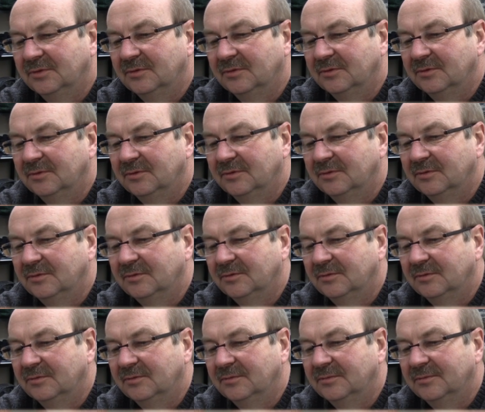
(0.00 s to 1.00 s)

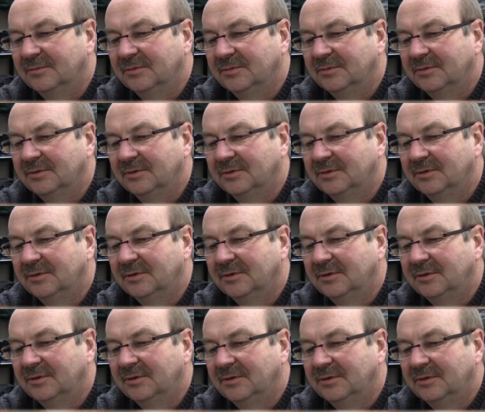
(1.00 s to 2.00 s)

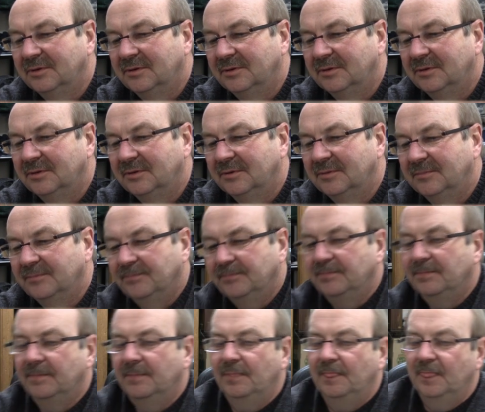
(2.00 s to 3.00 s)
(no one is talking)